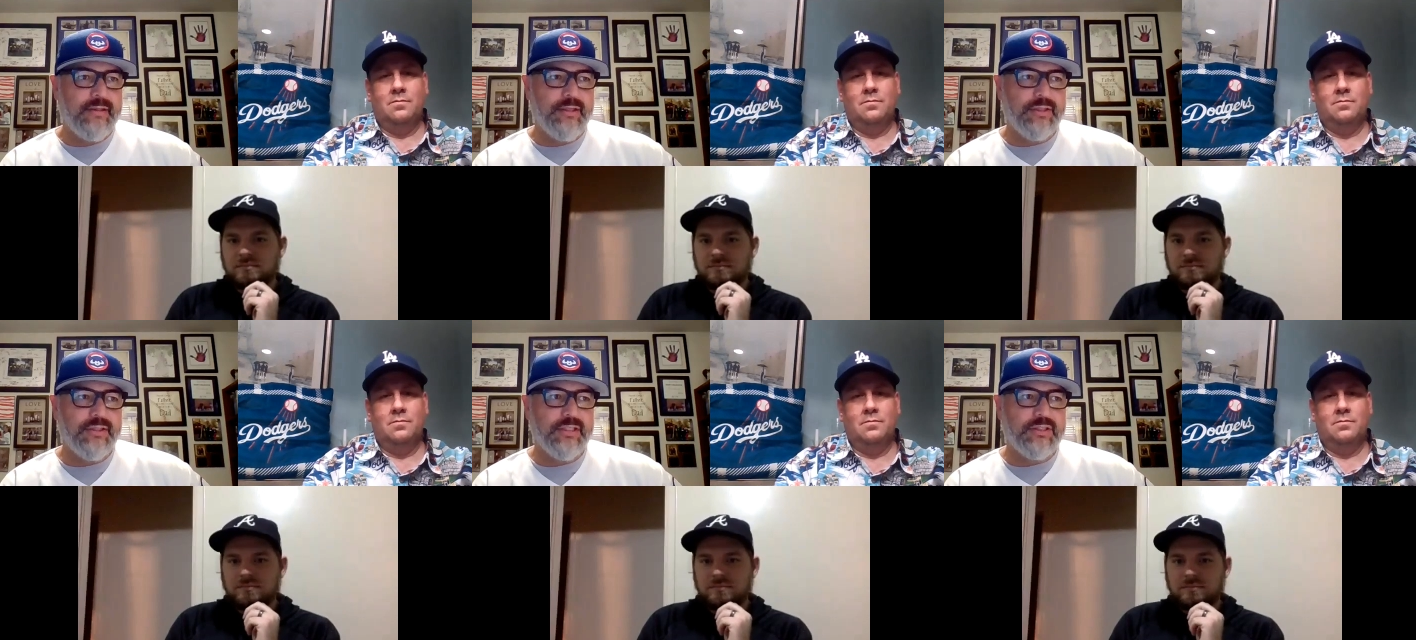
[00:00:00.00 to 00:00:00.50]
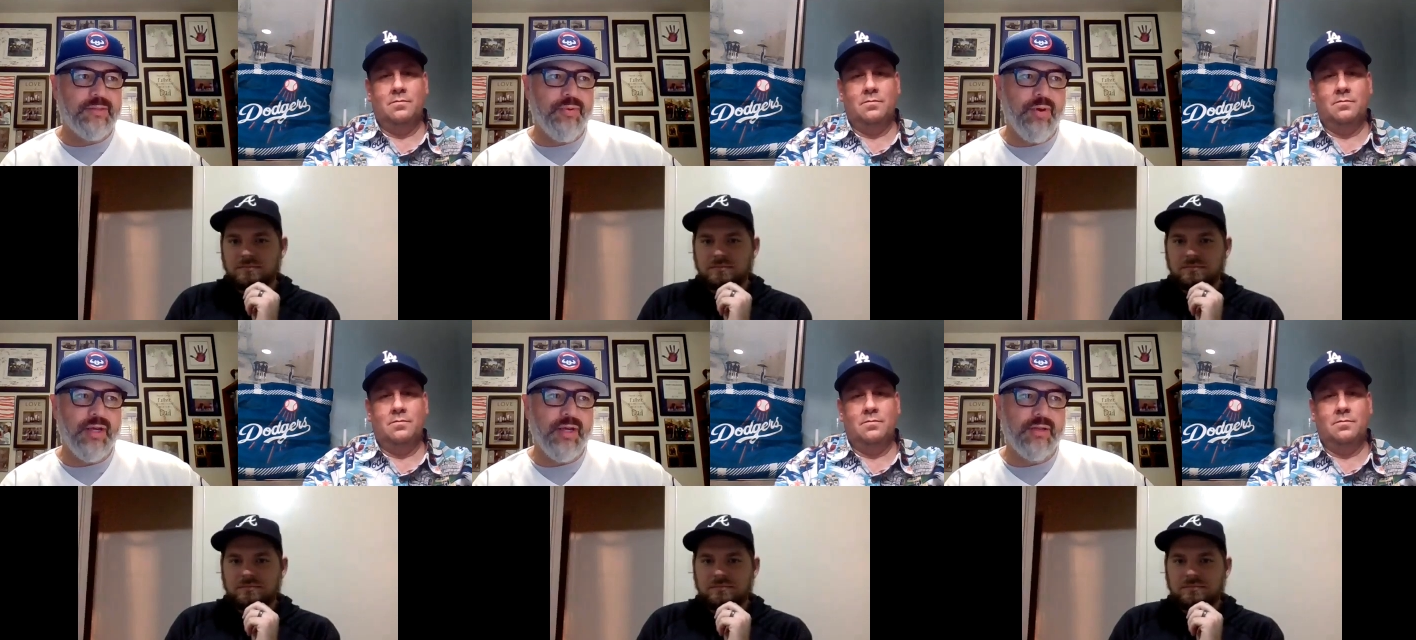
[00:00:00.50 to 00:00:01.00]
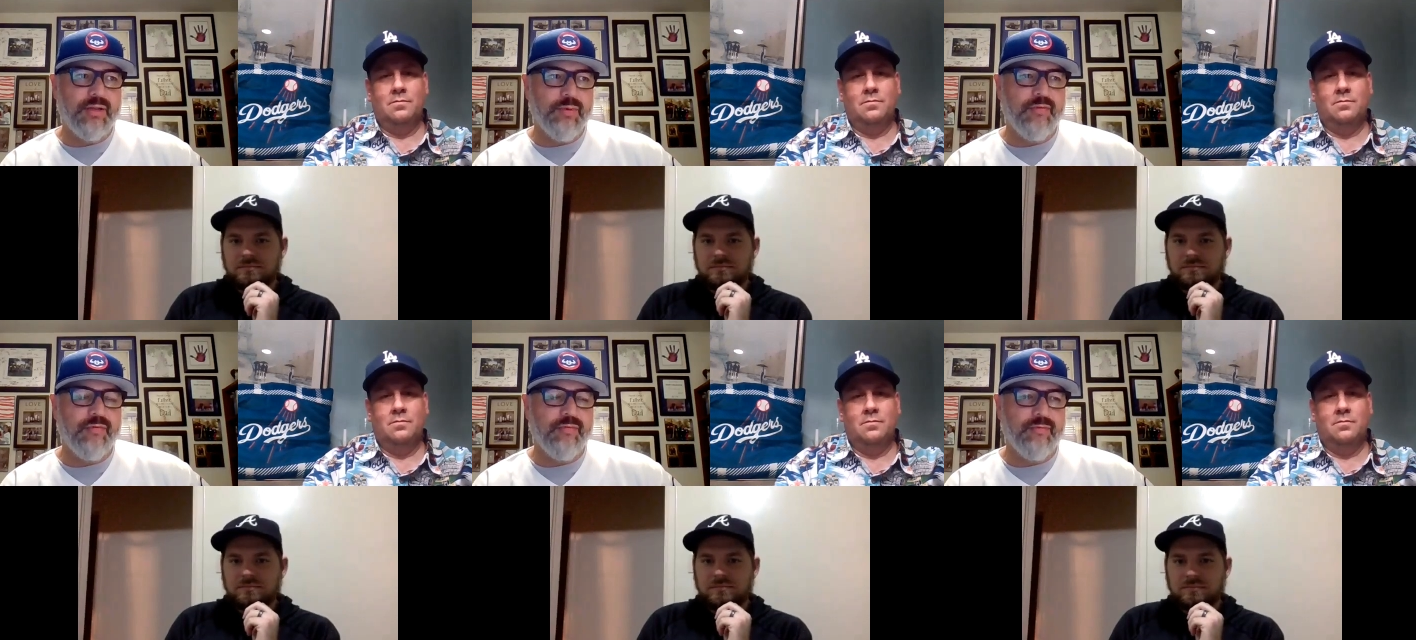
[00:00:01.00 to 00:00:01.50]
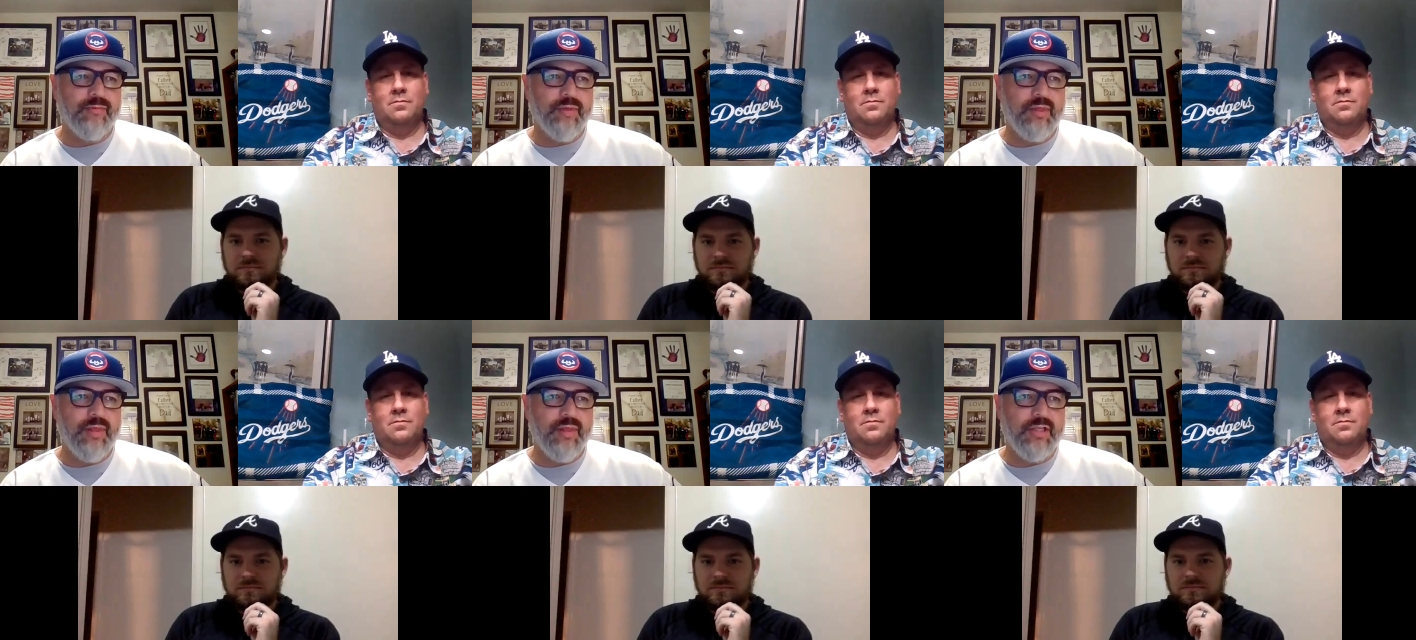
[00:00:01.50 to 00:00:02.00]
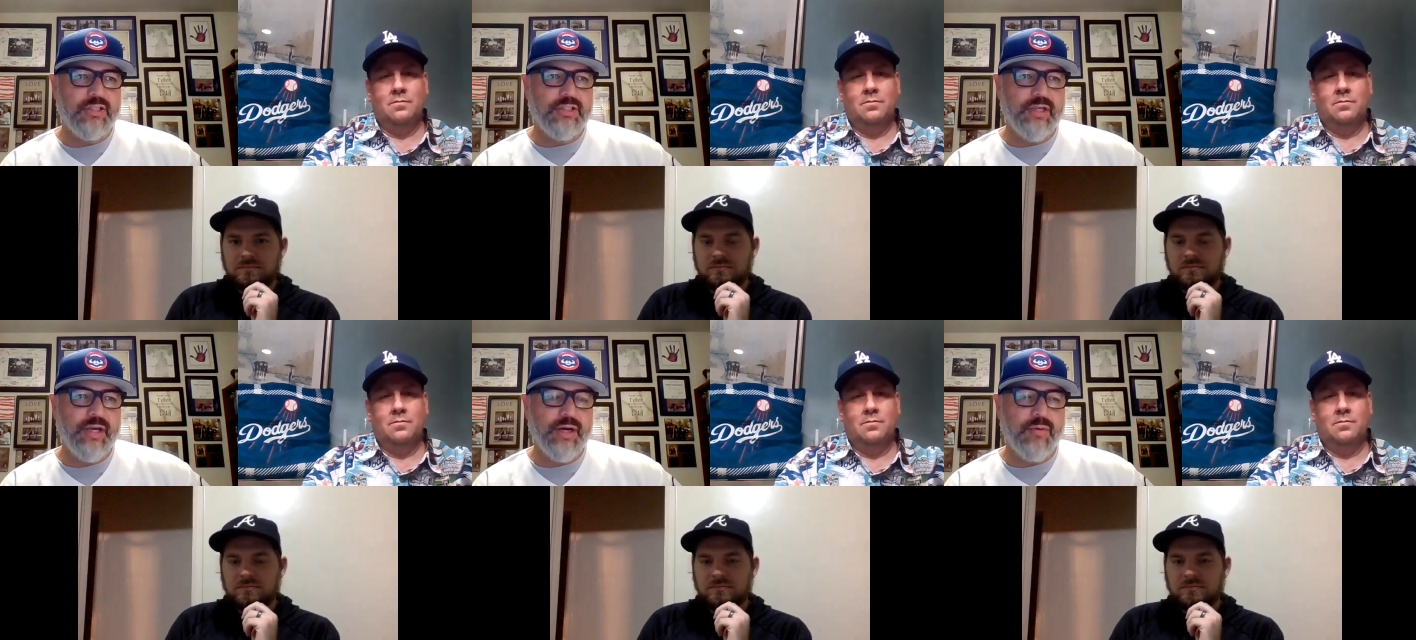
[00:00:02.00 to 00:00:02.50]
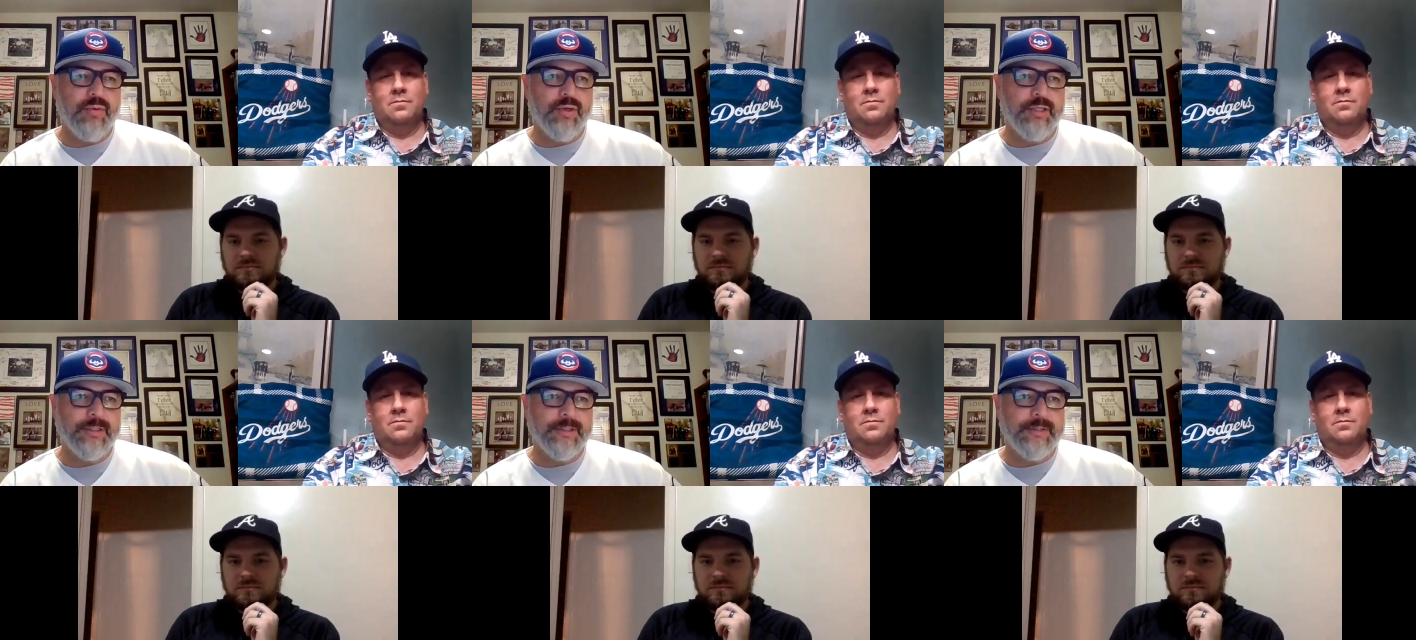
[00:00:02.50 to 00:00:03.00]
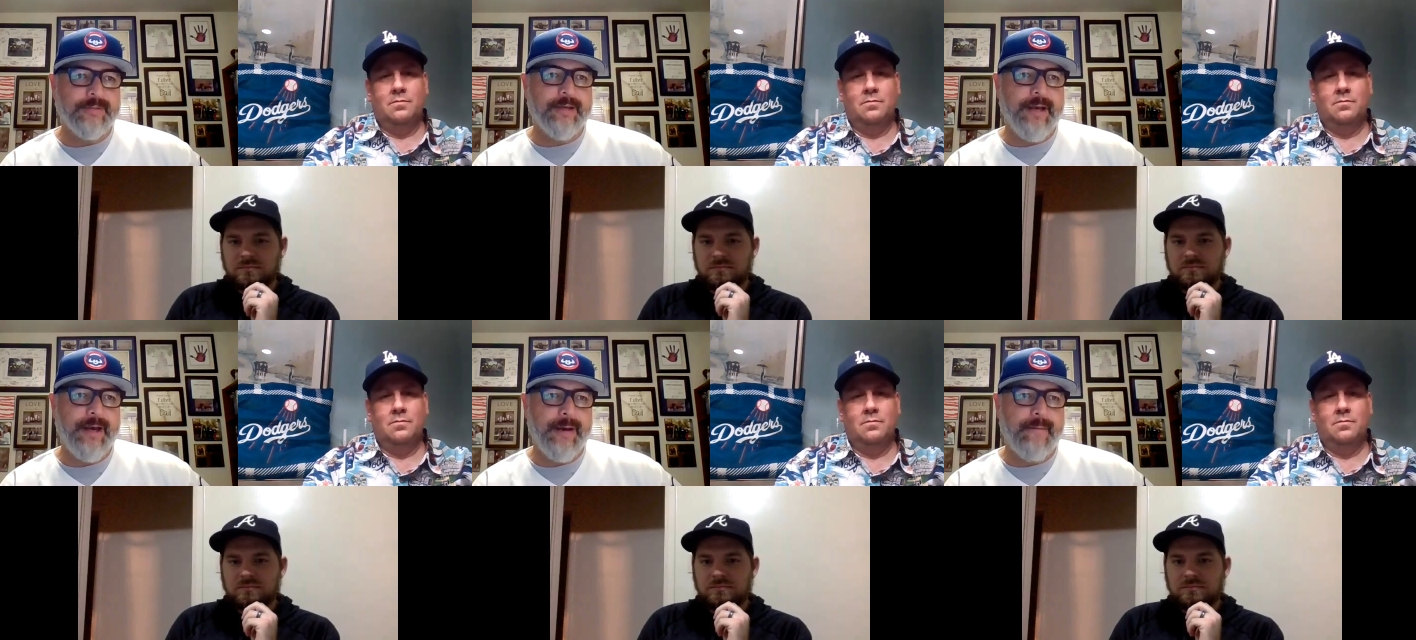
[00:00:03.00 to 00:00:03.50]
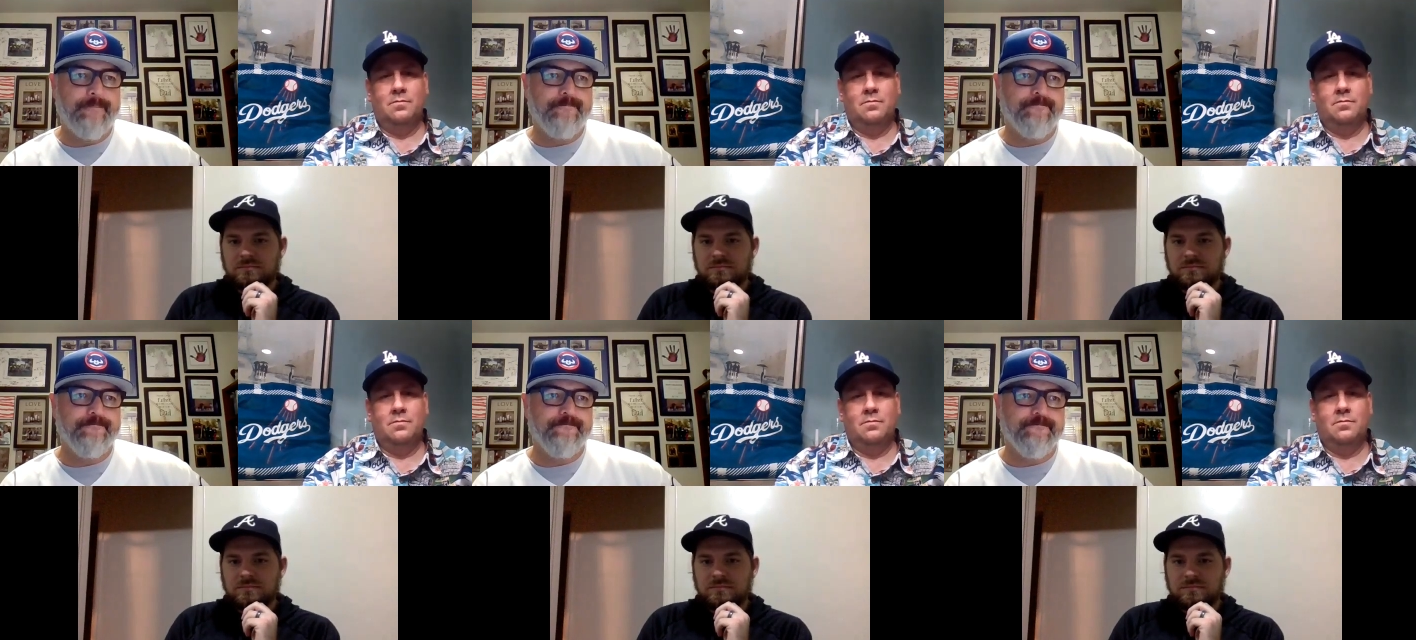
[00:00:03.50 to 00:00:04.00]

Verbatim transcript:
Speaker 1: a little disappointed. We've this year was um,